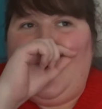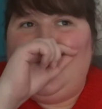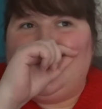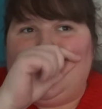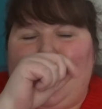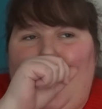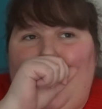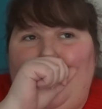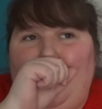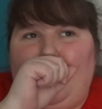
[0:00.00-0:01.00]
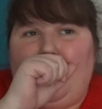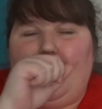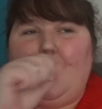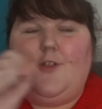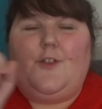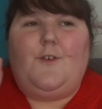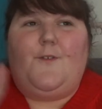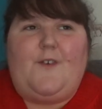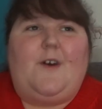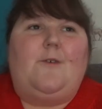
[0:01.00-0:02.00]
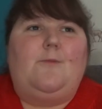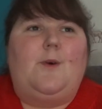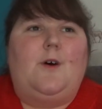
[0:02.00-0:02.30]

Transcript: is um, the film